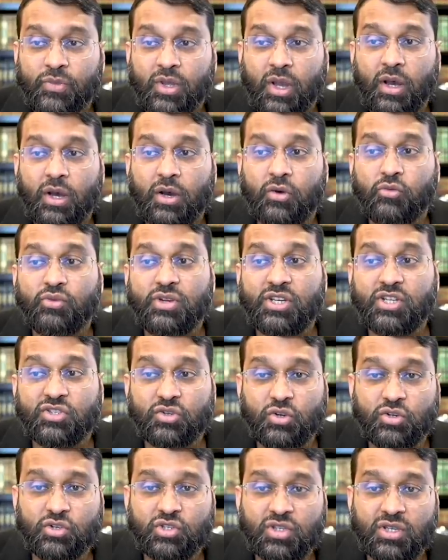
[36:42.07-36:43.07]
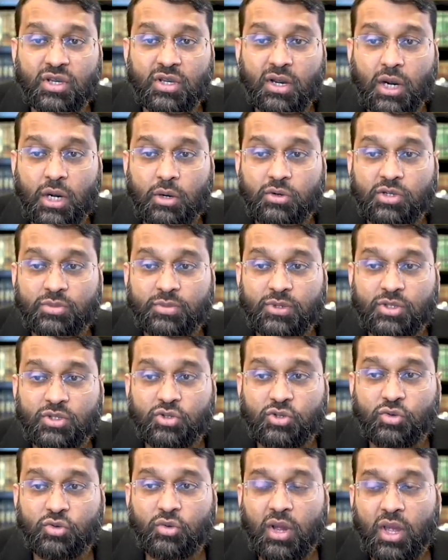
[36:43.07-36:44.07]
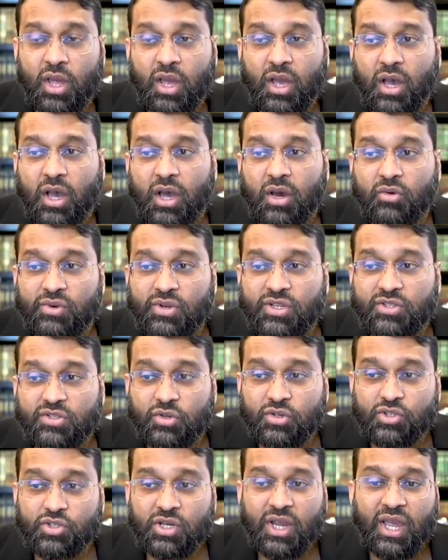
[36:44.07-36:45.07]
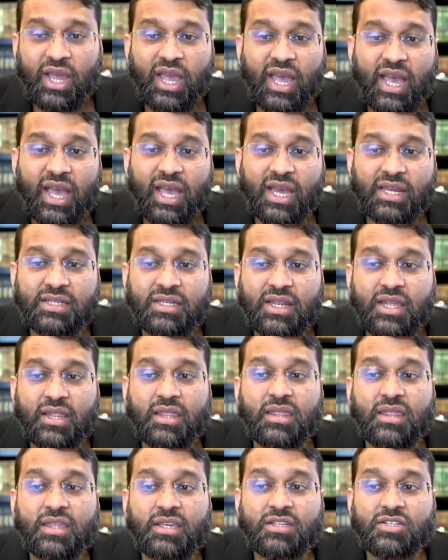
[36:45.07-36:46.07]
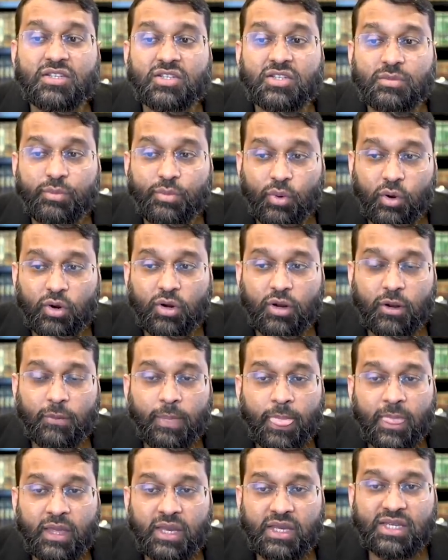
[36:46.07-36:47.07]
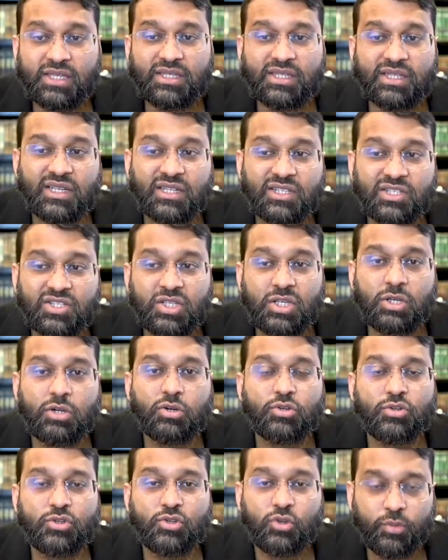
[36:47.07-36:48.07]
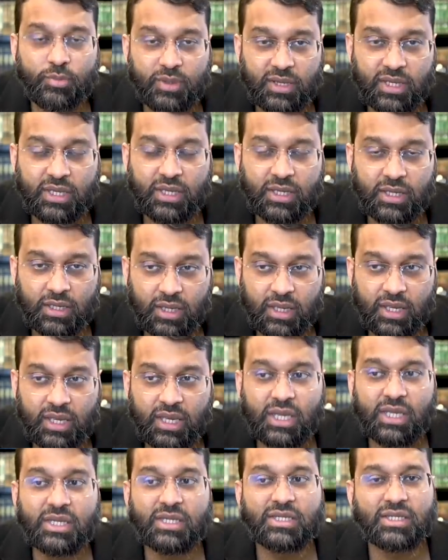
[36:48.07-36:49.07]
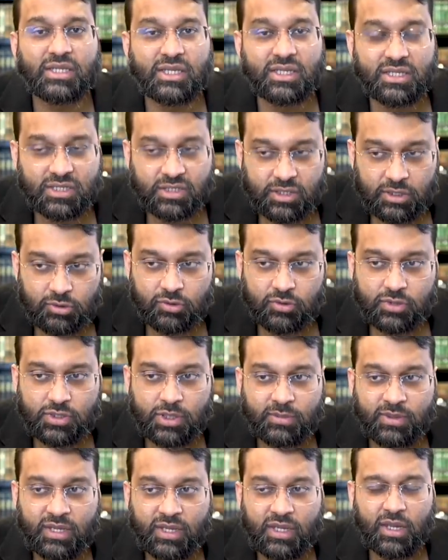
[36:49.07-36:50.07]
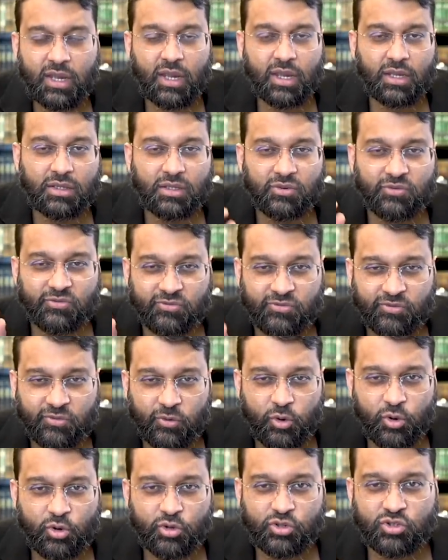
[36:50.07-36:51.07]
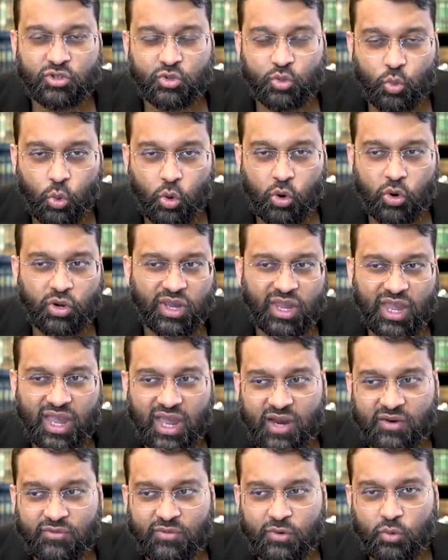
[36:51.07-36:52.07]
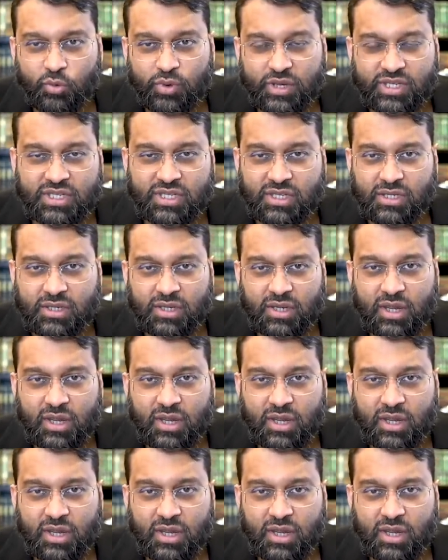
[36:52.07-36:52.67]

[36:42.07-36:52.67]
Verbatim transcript: uh, research, the encouragement to uh, research. And this book is considered to be. It is considered to be the first work ever written